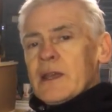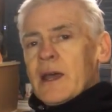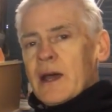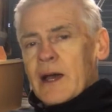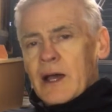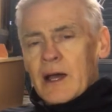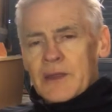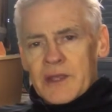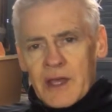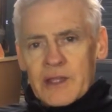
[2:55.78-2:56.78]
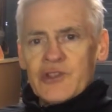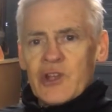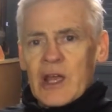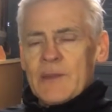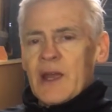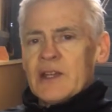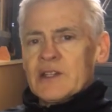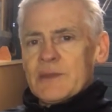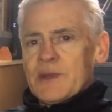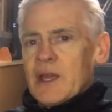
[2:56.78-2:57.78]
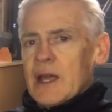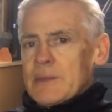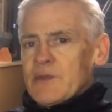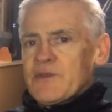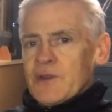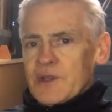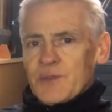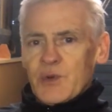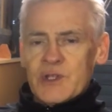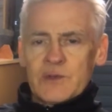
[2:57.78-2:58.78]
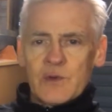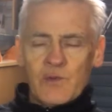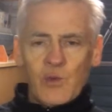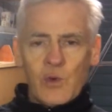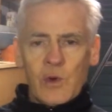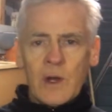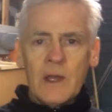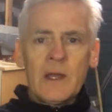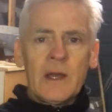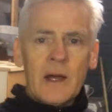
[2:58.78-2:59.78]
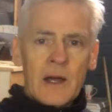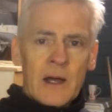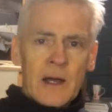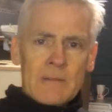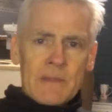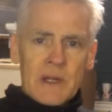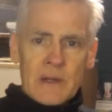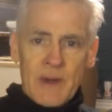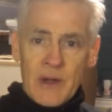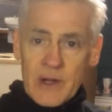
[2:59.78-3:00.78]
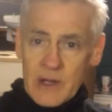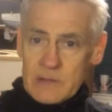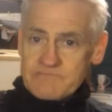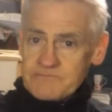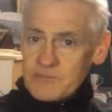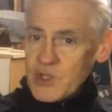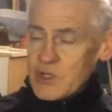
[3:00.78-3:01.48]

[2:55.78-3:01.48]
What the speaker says: and the other chap actually became the first prisoner of war in America, which